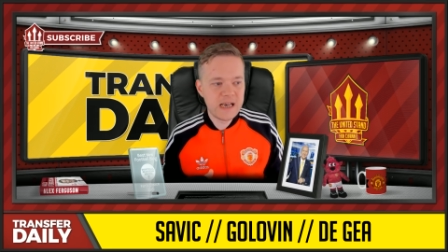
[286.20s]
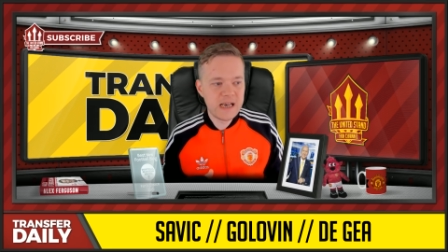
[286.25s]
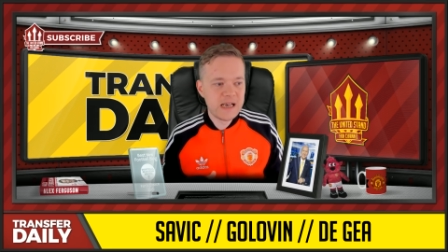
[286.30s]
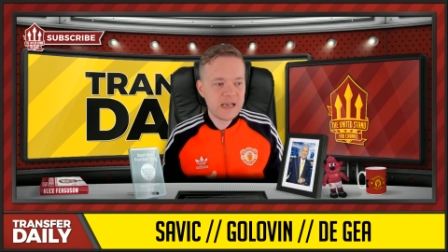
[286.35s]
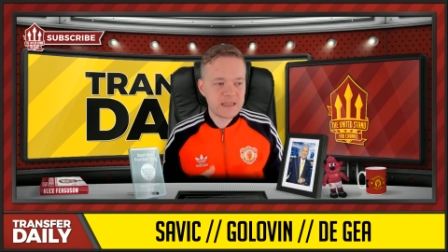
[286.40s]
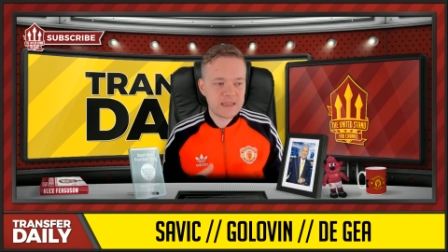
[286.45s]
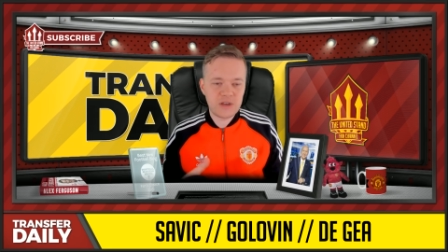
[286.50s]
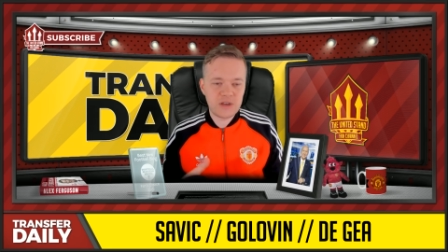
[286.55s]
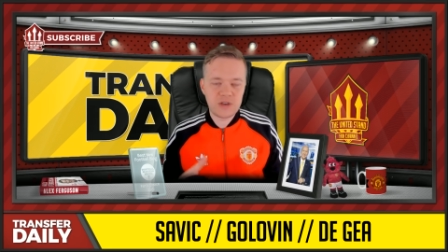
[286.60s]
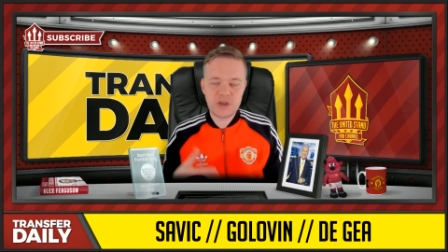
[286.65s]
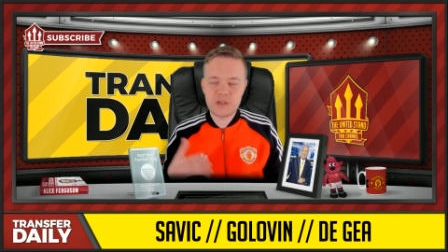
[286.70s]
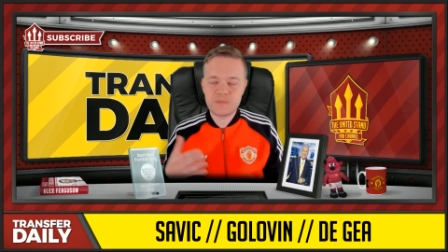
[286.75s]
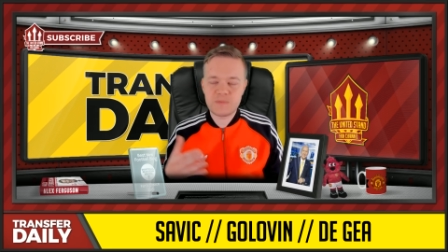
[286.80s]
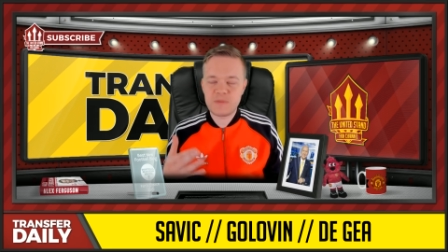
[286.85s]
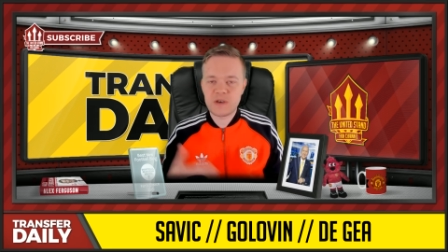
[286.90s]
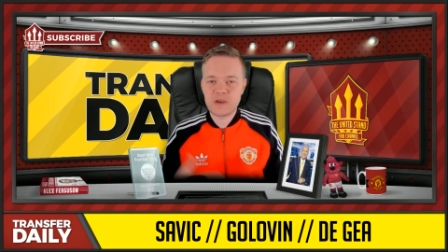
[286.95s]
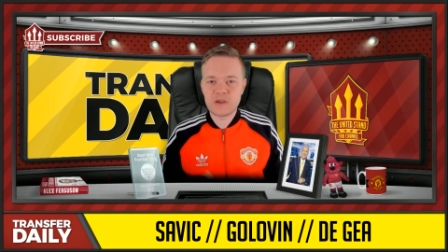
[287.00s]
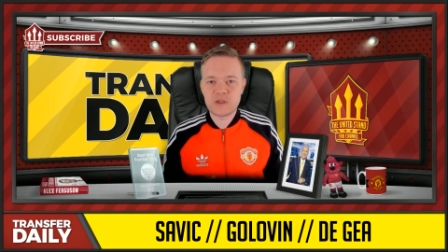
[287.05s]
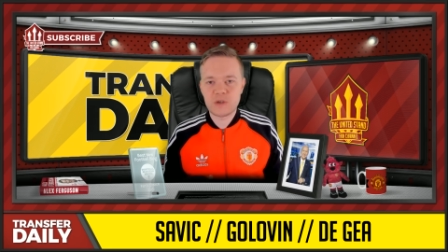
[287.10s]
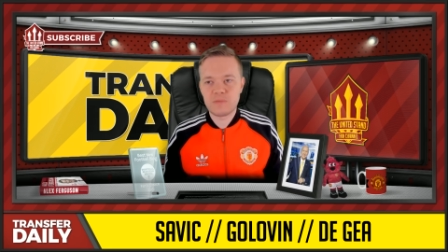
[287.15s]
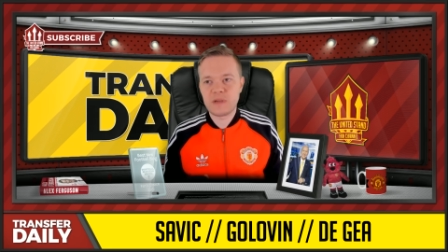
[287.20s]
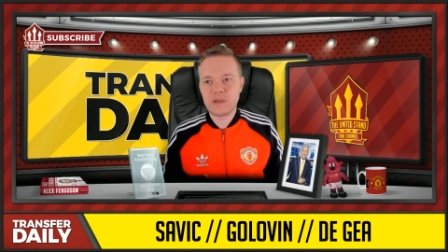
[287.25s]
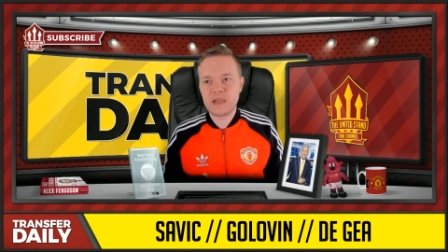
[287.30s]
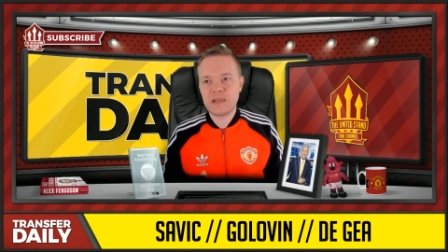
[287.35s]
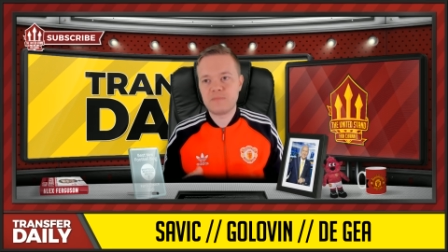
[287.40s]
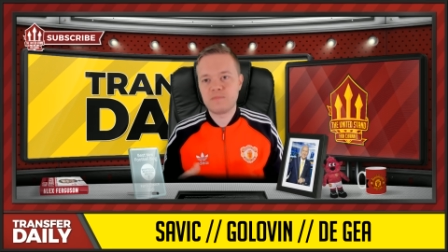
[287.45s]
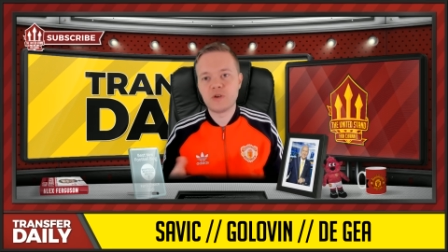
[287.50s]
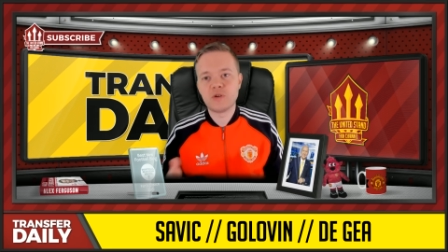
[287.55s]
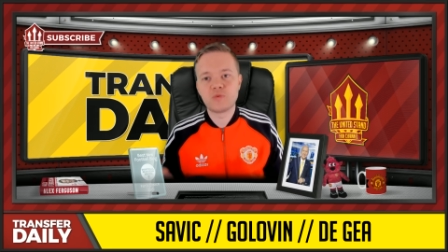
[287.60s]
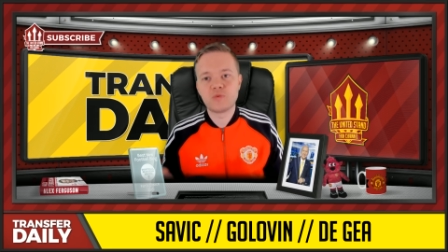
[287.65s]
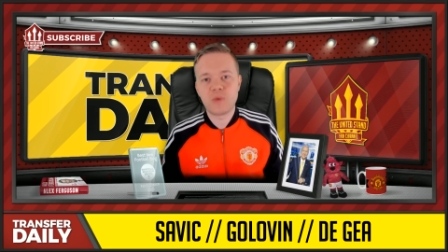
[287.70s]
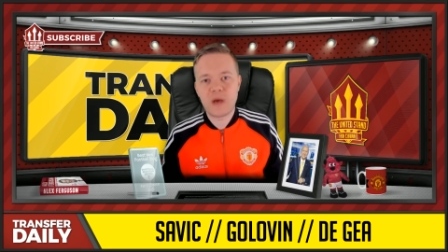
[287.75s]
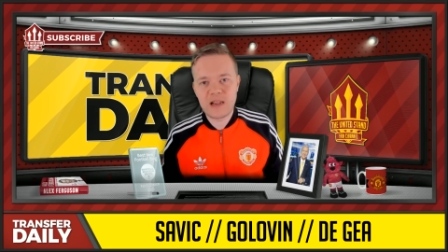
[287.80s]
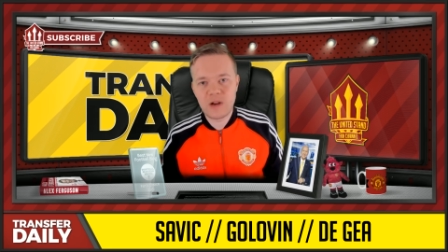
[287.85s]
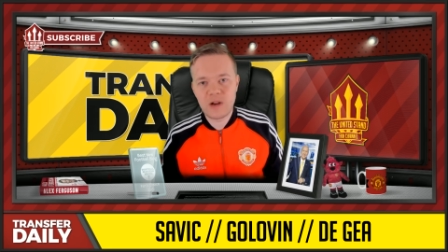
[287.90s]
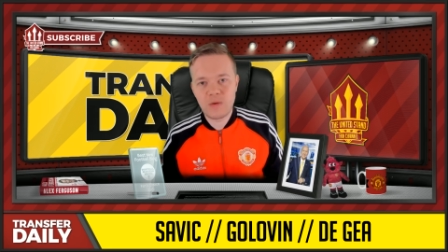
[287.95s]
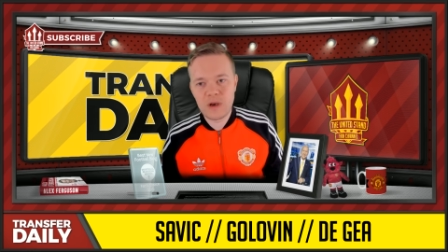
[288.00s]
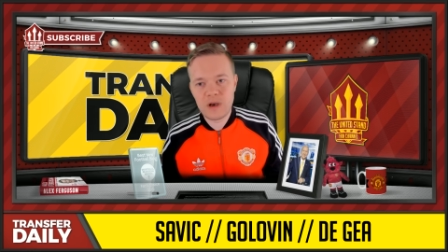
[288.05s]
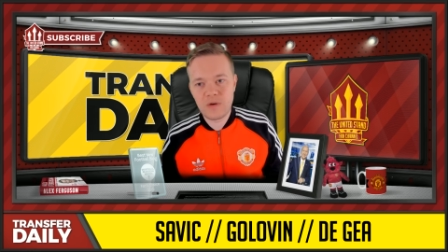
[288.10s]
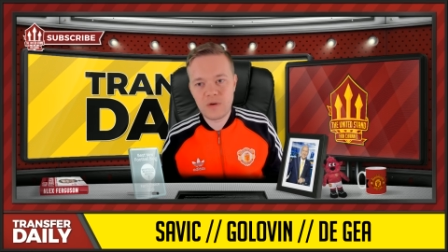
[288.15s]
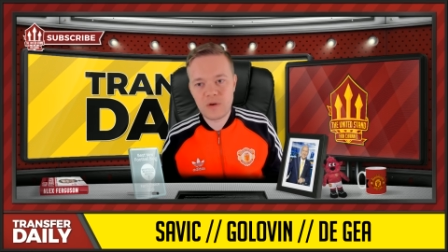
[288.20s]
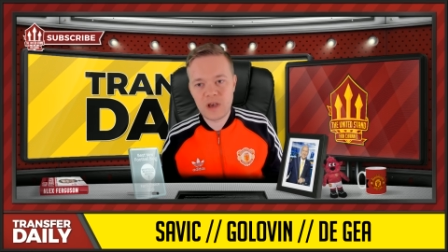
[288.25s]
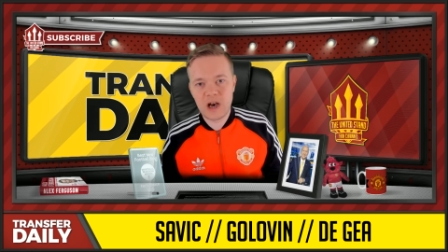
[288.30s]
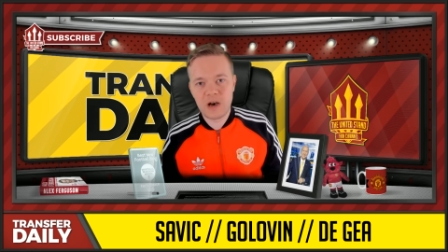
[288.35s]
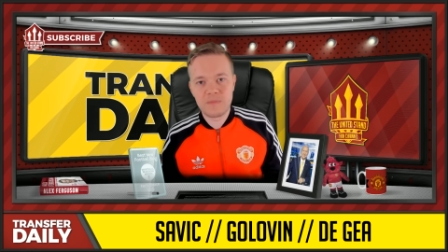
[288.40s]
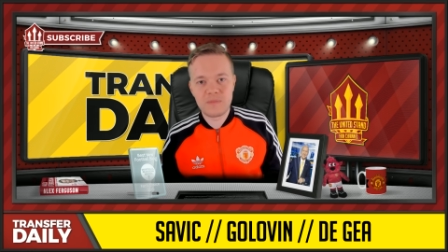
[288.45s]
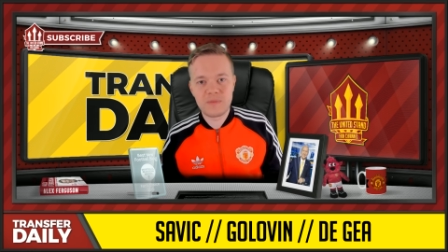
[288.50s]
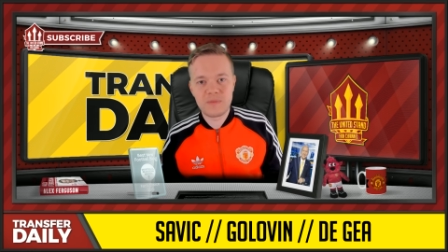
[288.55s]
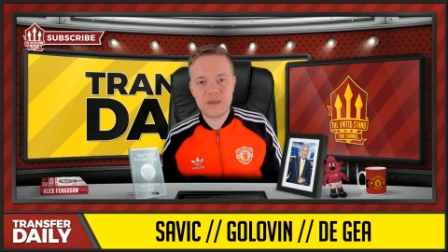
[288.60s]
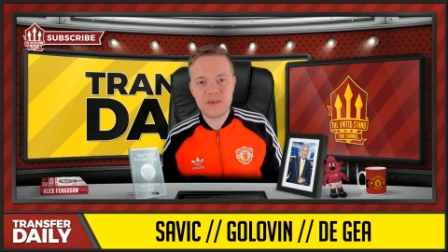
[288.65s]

So just because somebody does well in the World Cup,